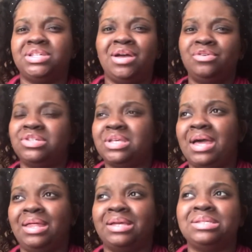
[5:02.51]
And I was just kind
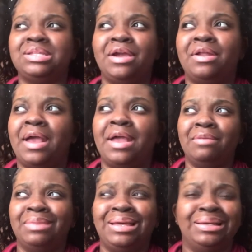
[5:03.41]
of like staring at
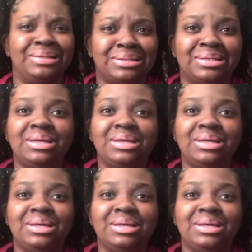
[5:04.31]
like,